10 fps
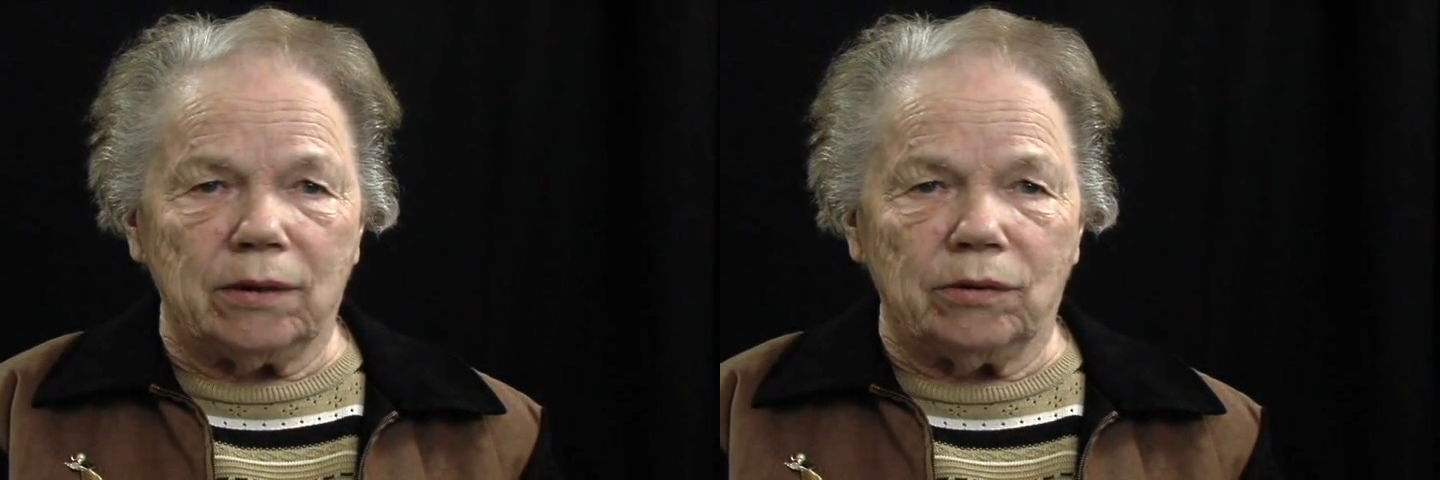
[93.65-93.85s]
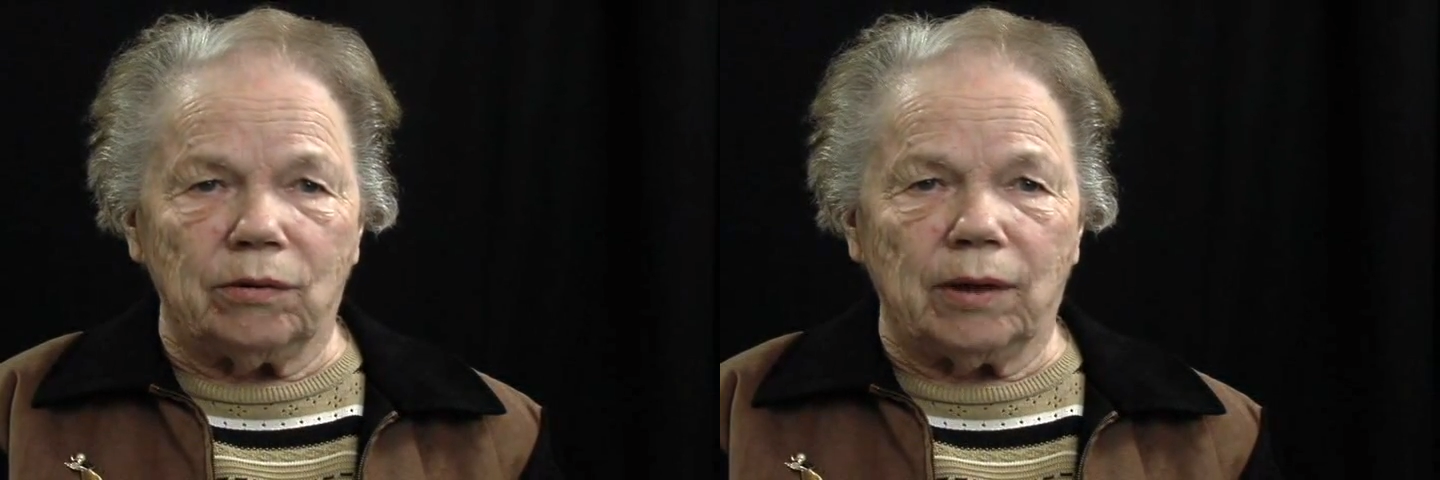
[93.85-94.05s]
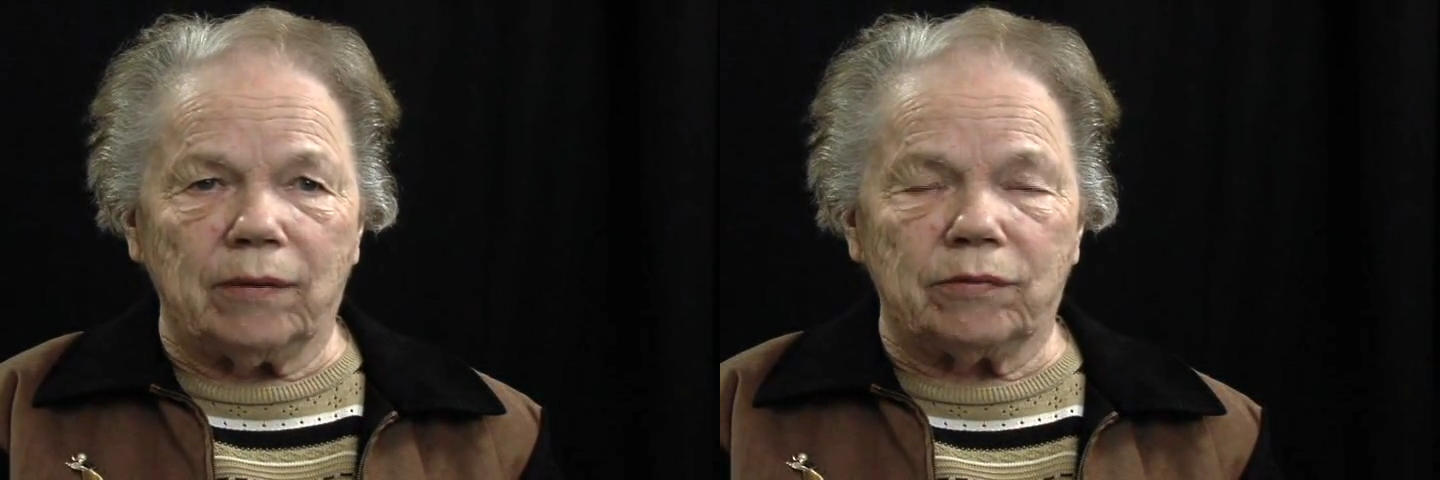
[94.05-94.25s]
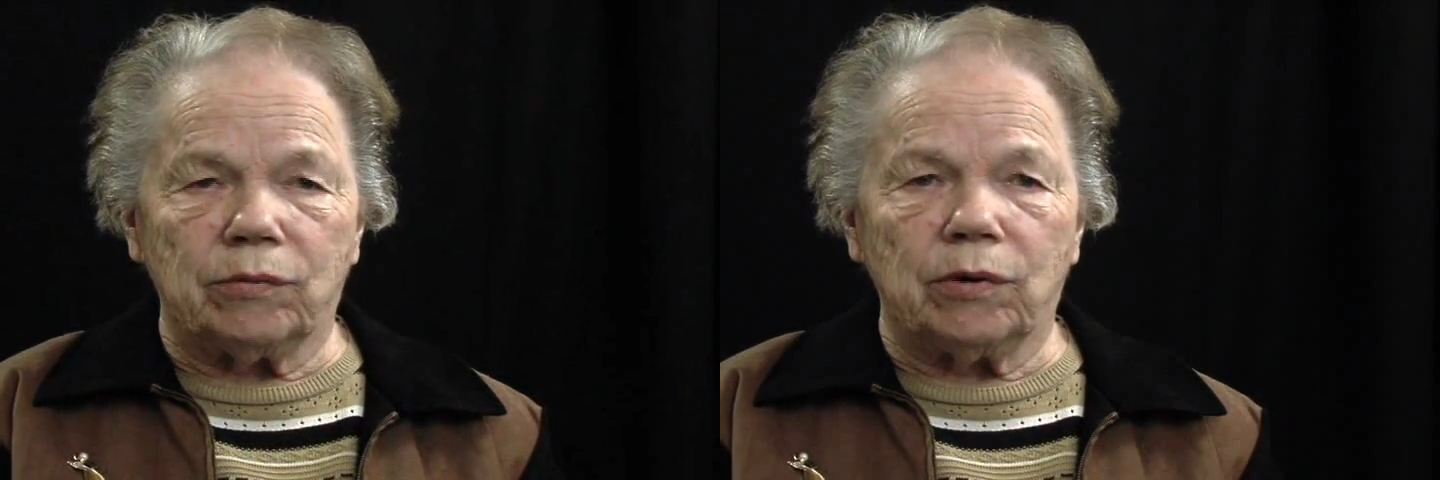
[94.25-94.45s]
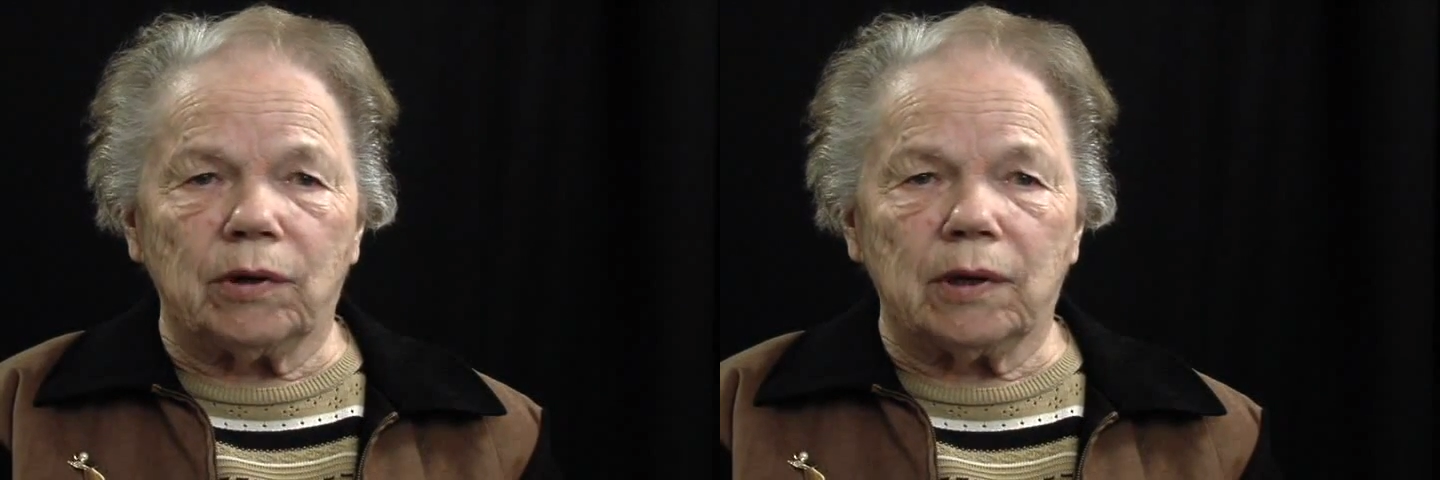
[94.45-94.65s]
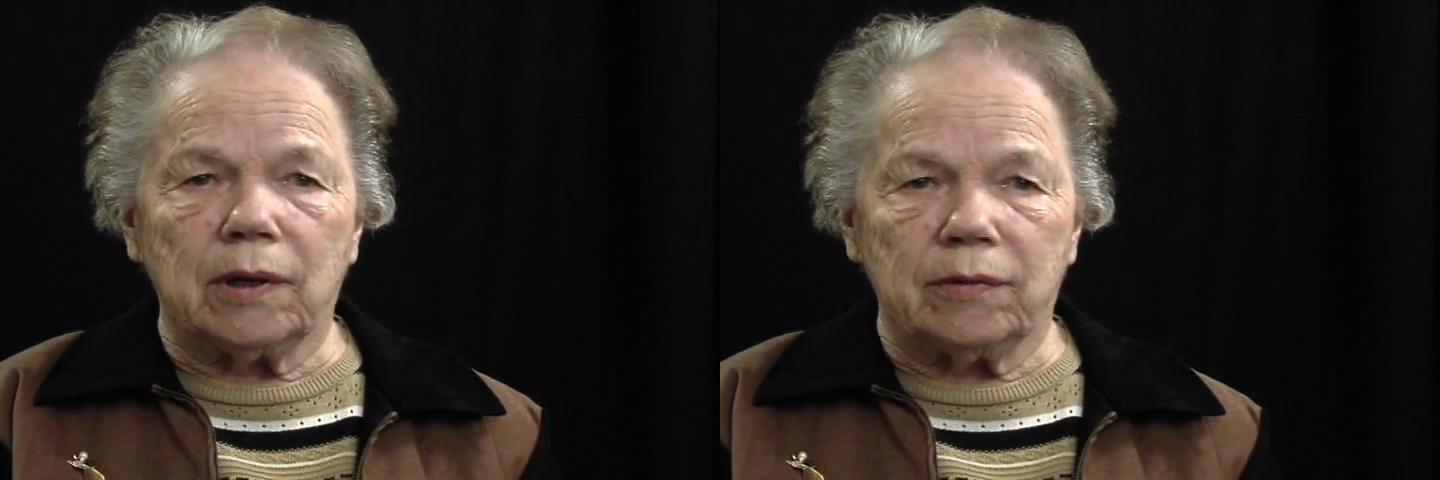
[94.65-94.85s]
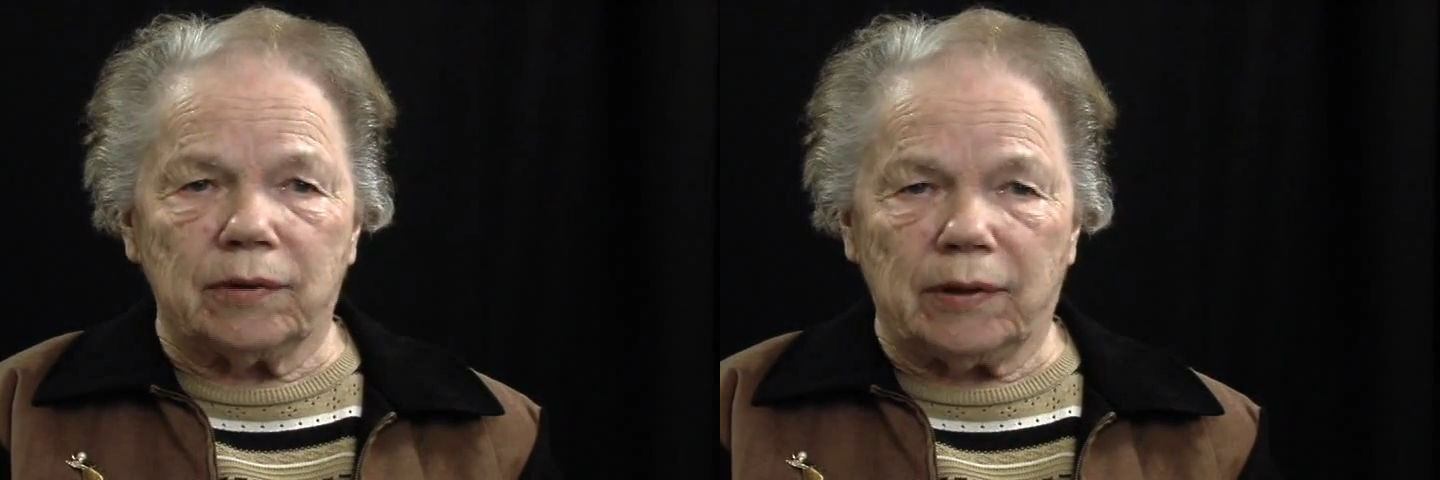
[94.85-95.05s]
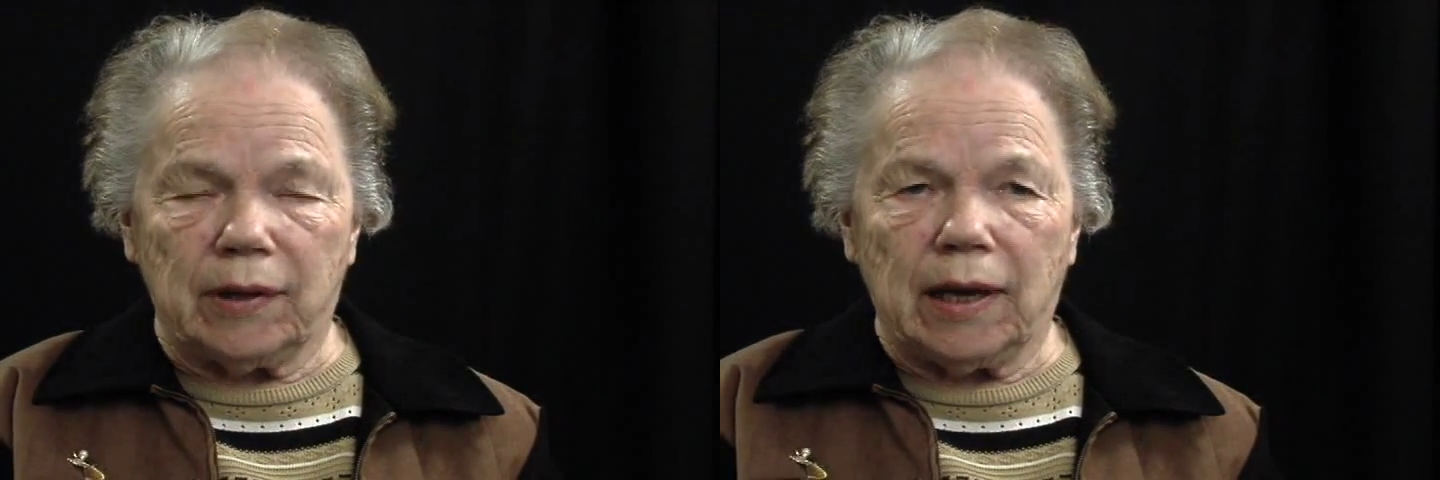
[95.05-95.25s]
you know, after working, because
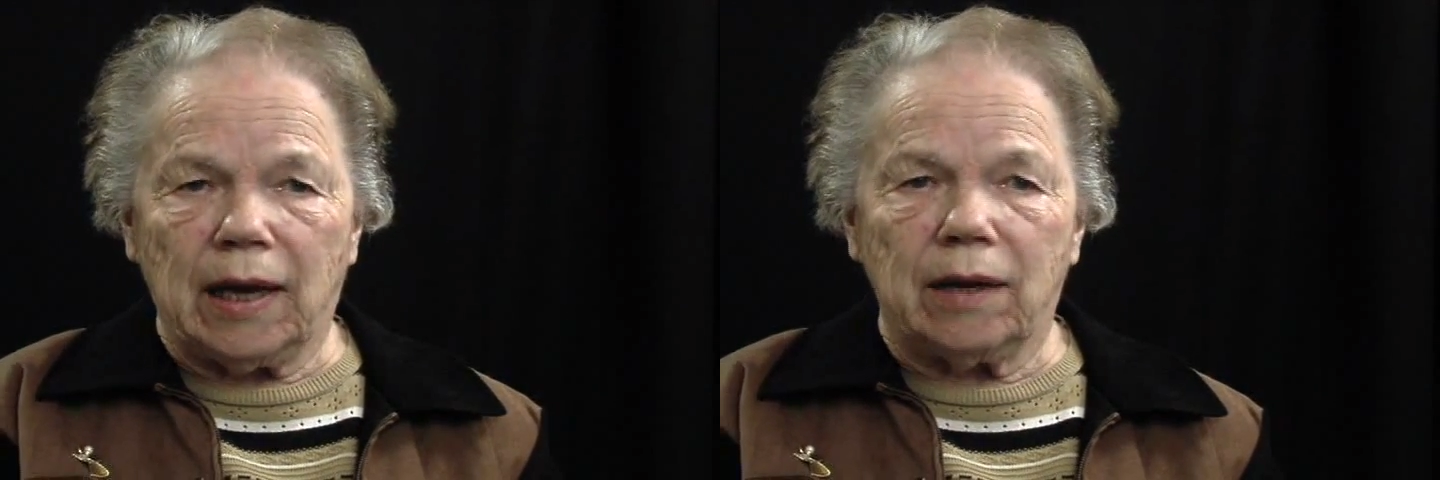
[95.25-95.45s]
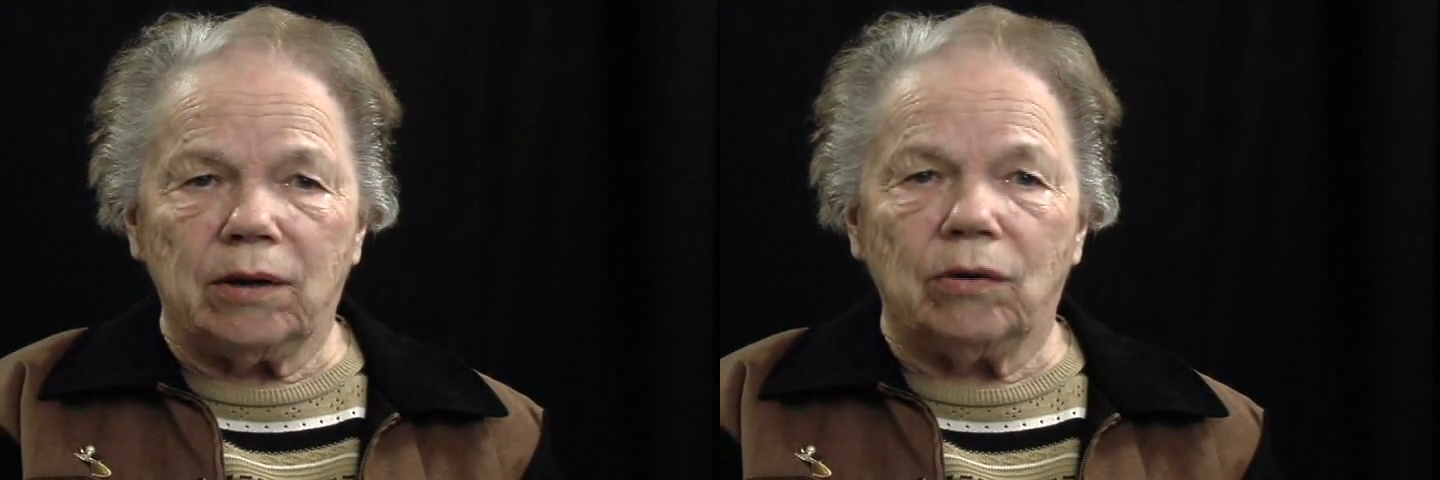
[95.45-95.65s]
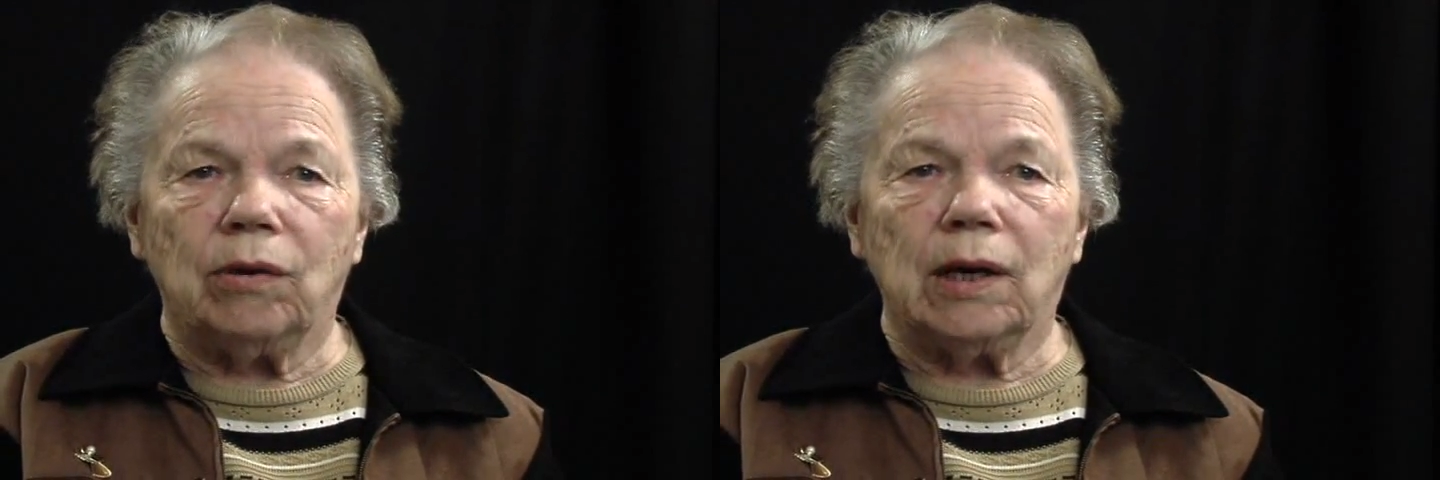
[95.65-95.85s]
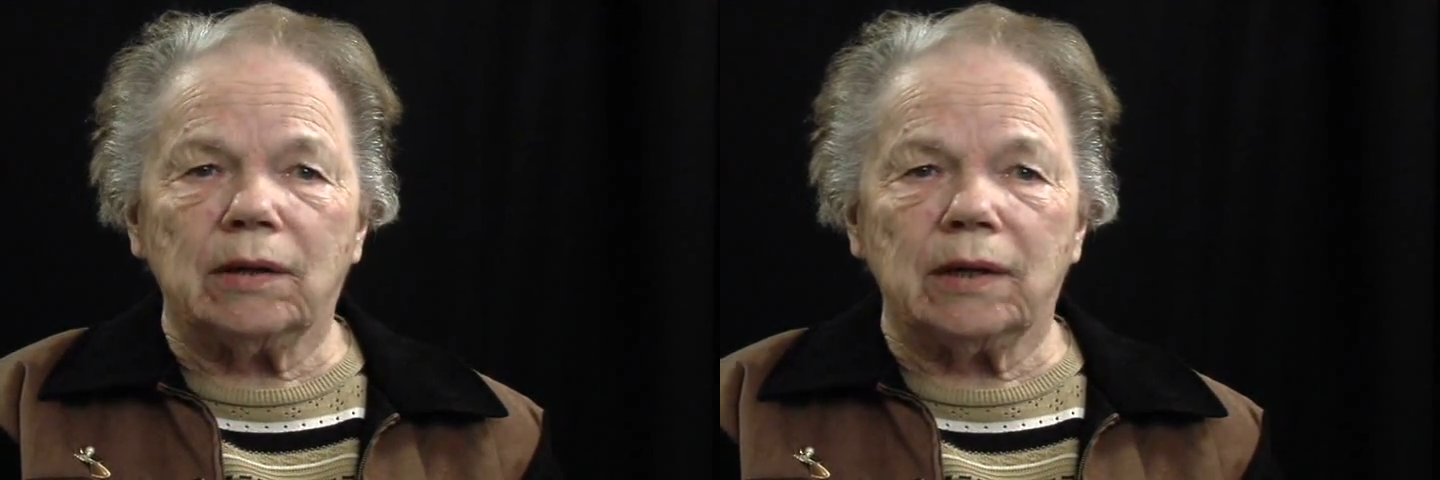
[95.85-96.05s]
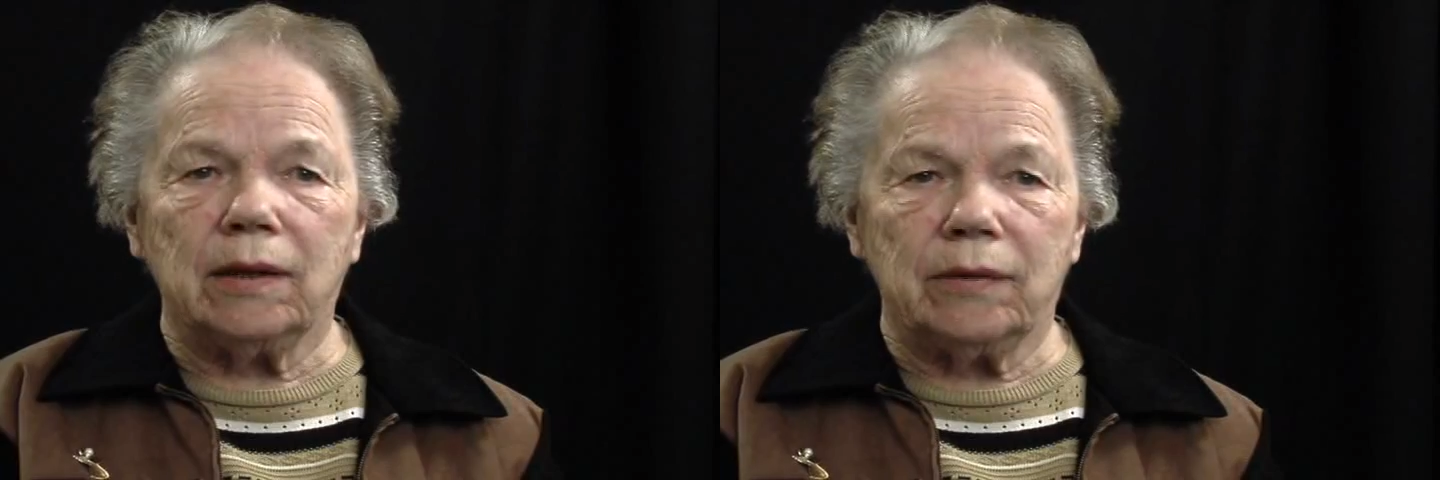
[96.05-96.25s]
they had to go out there.